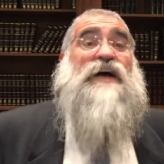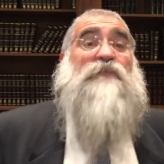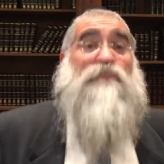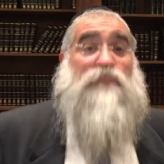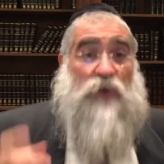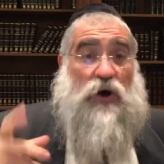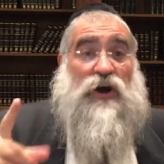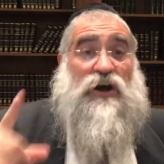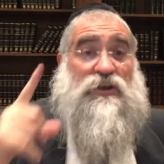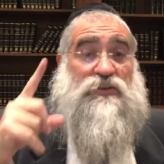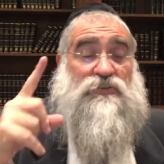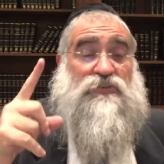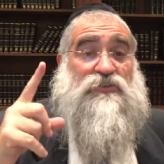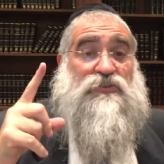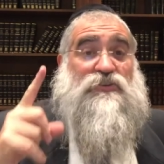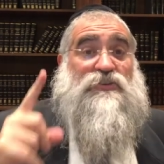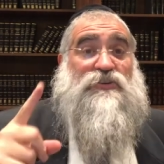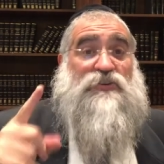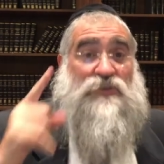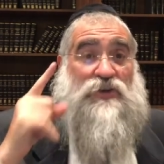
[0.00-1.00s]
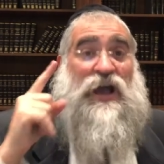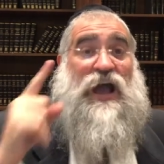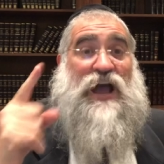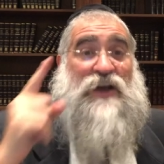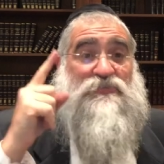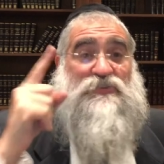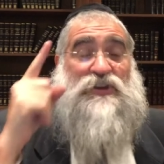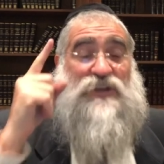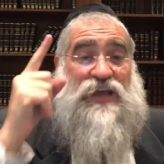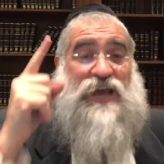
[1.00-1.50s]
but you
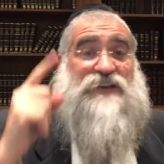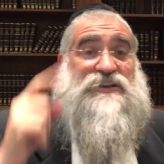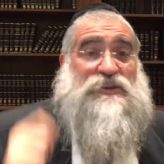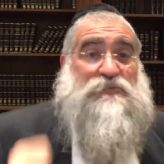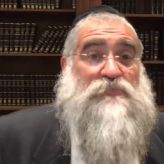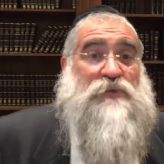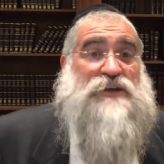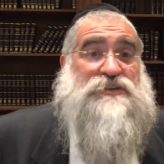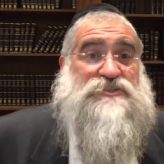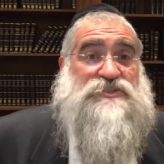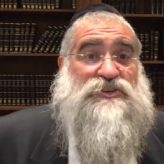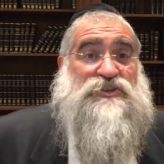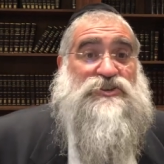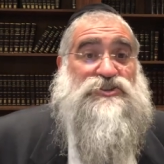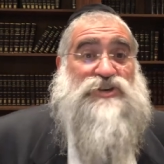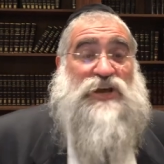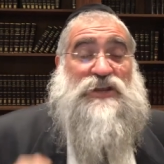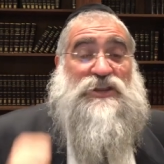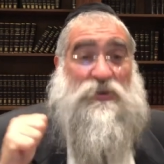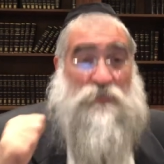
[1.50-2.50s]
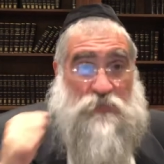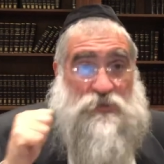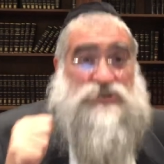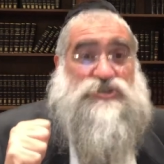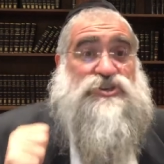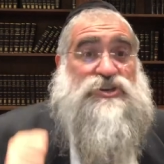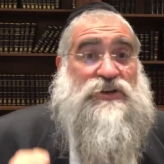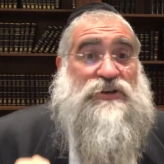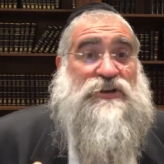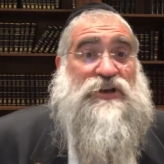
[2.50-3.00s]
have to get the message and the
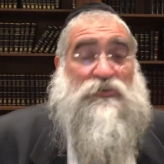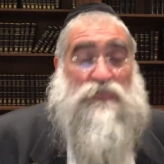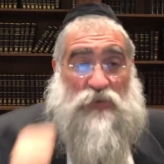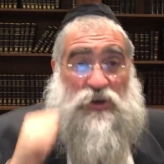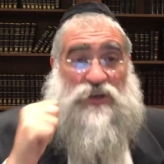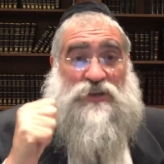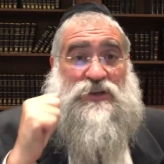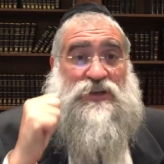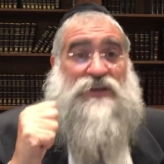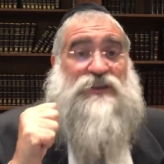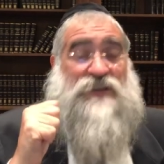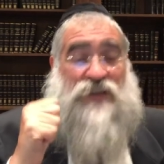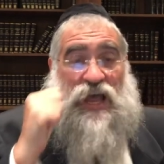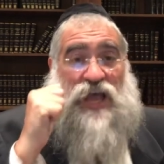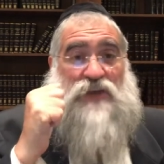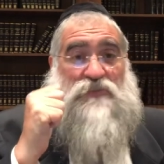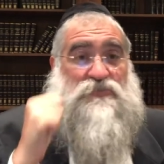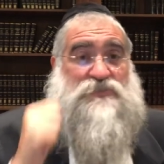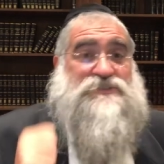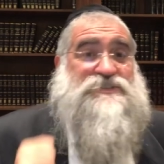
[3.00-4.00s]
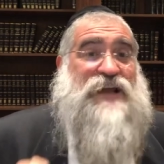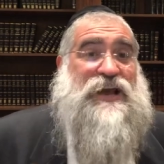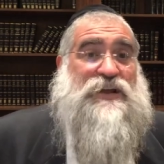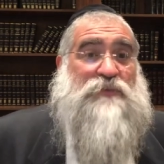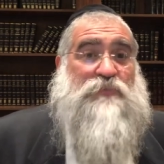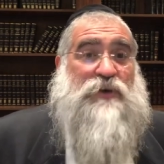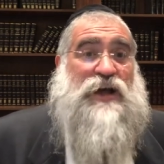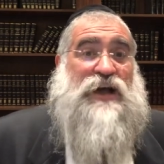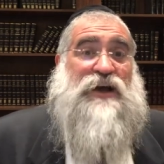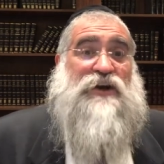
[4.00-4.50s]
mission that really life is not
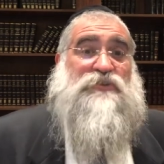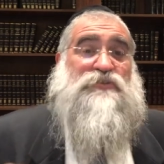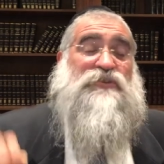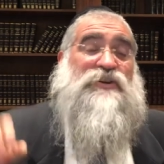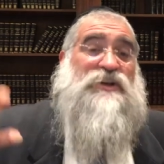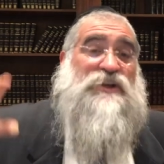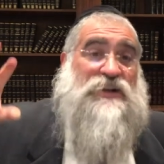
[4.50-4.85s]
about